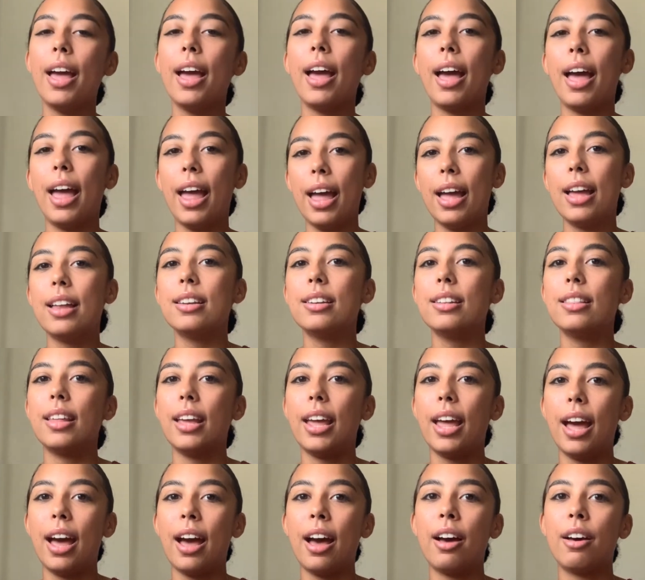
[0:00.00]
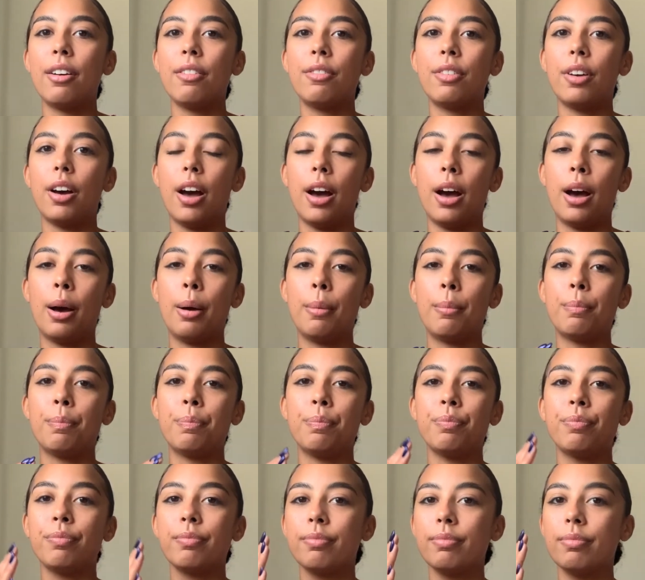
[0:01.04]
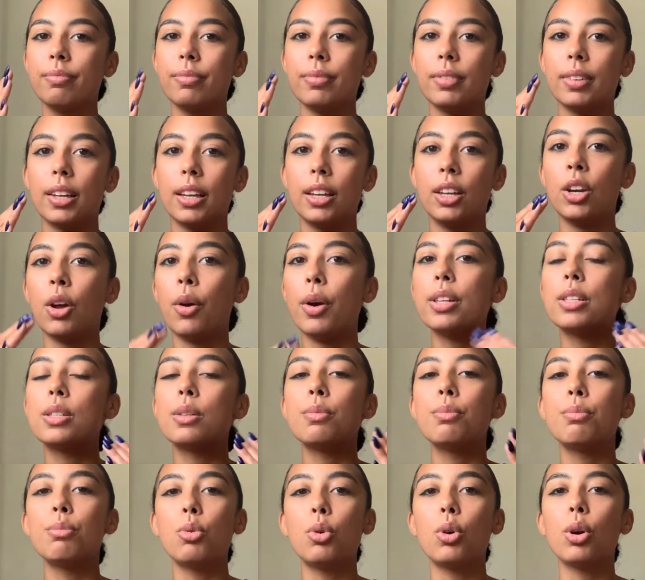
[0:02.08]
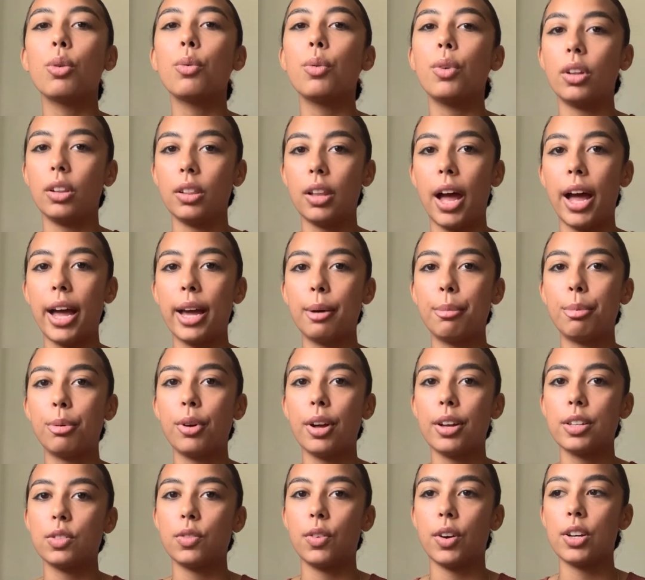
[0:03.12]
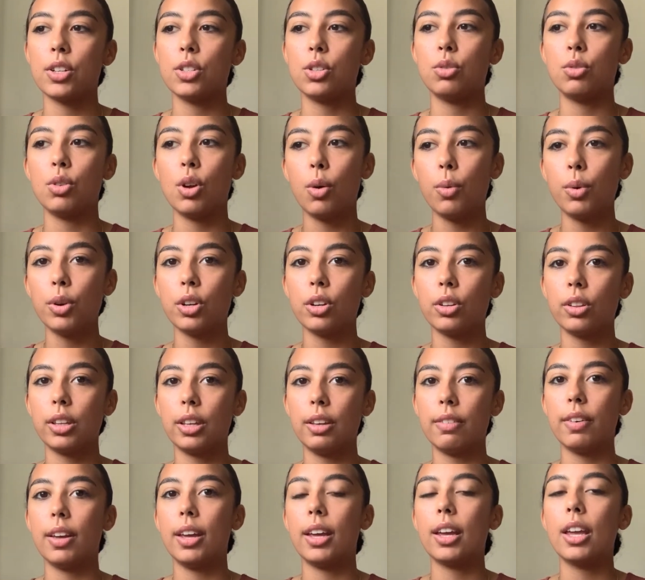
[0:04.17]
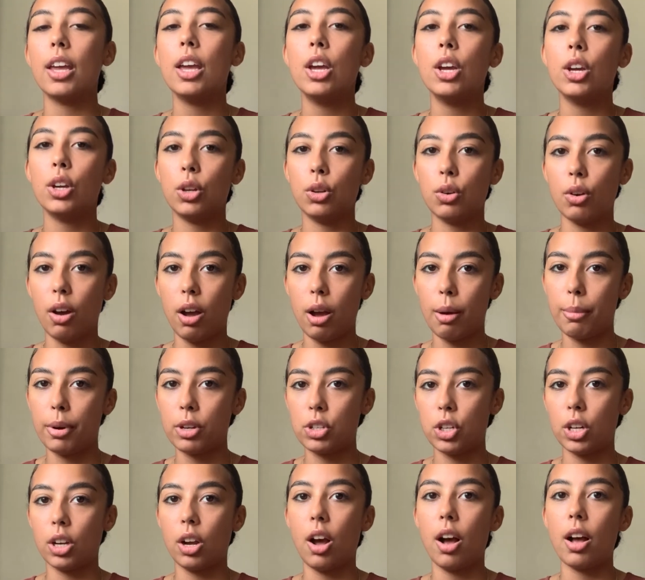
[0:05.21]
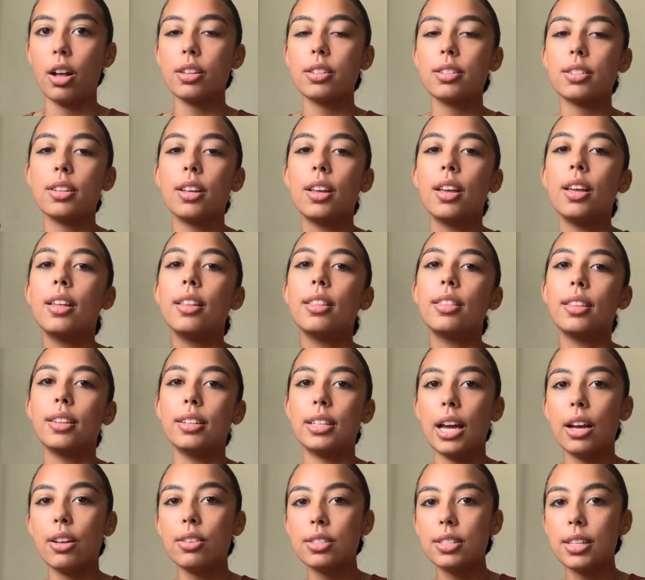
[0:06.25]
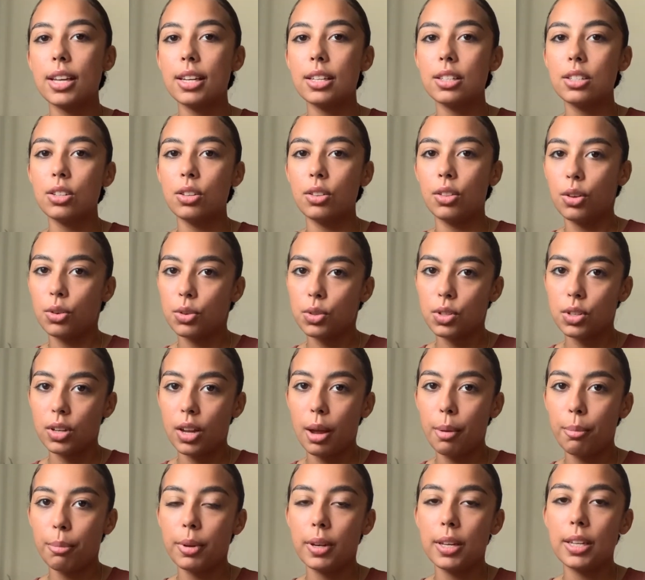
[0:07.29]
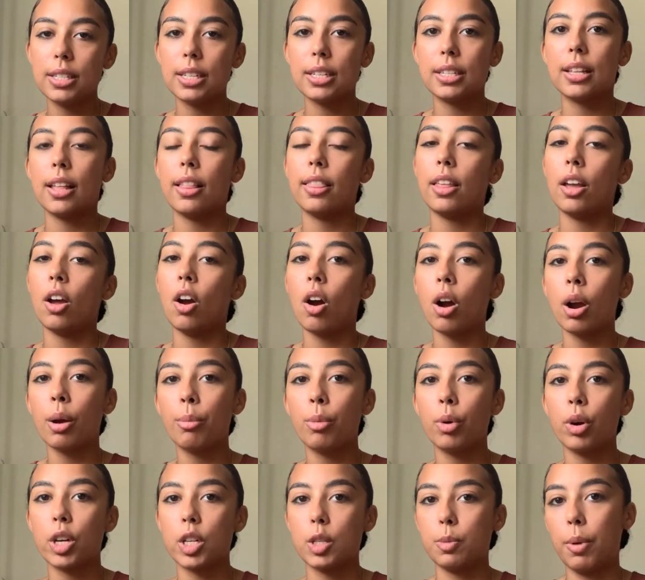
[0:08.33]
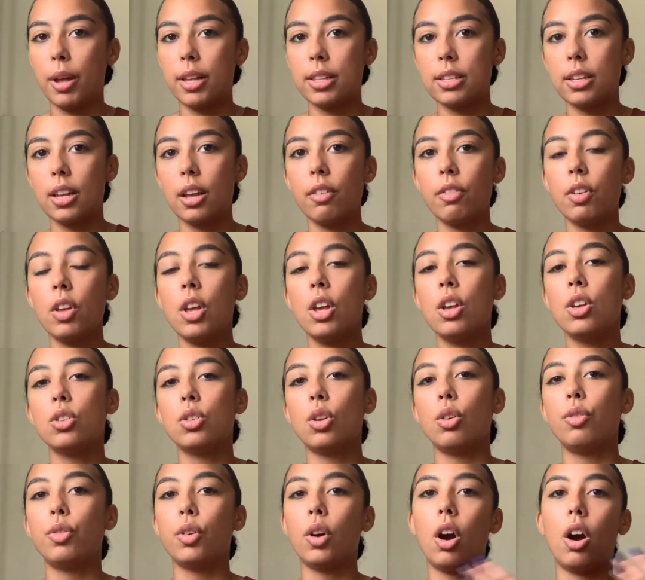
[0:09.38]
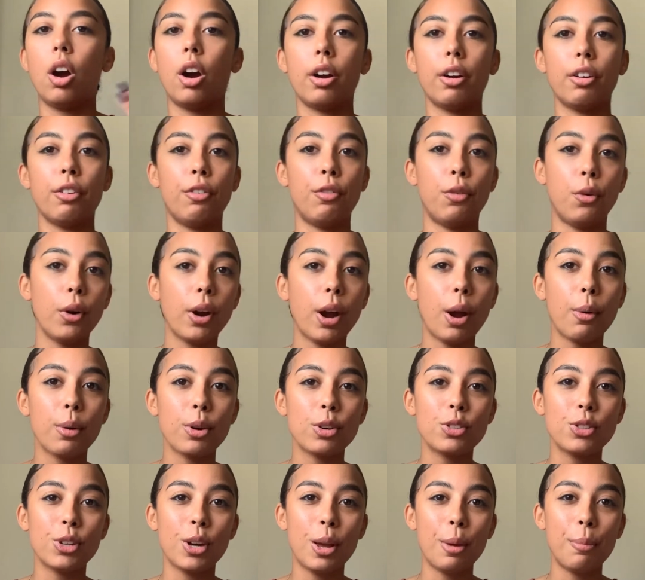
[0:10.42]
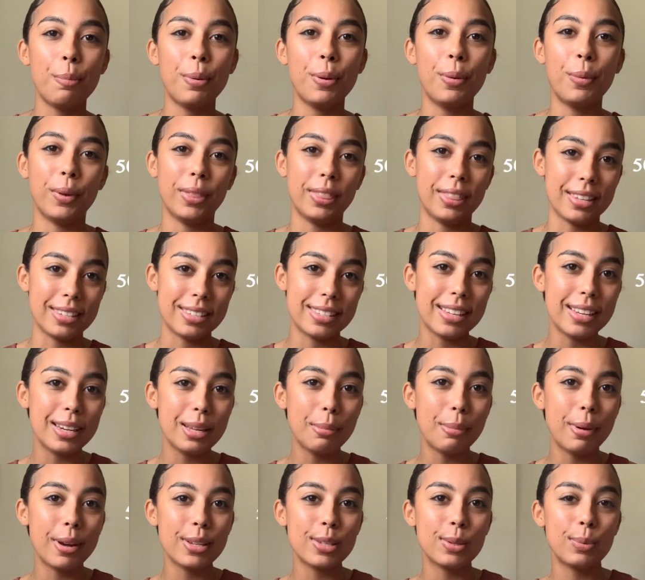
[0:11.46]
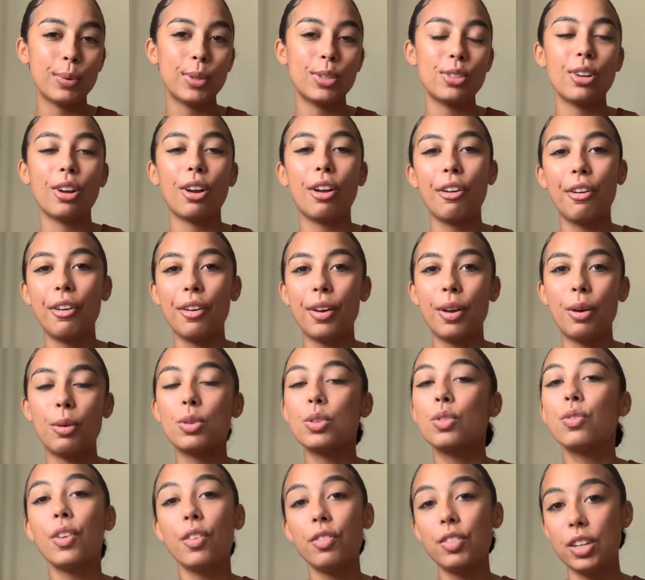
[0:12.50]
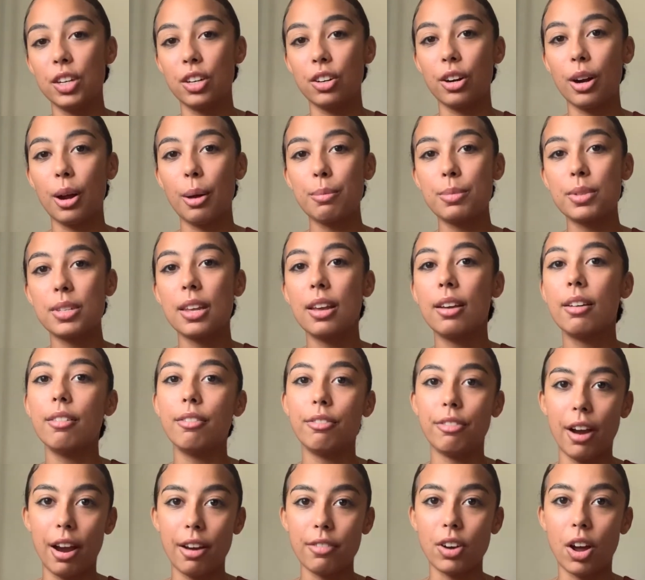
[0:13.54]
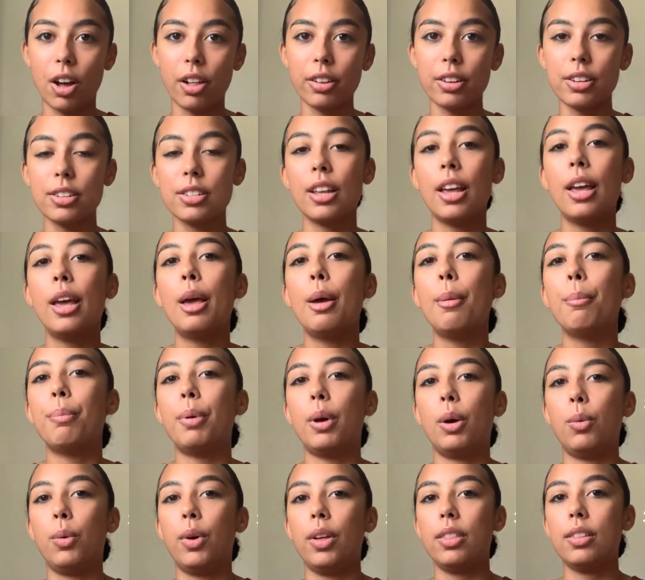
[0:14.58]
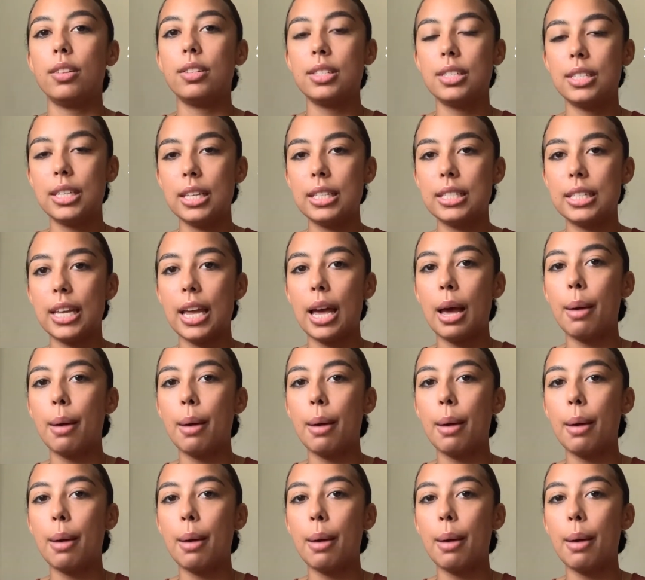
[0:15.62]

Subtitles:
and they have, it's more reliable as far as you know when you're leaving, you know how much it costs. The downside to those companies is that they are more expensive. So for our 4-hour trip with the city bus, it was 50 dirhams, $5. But with CTM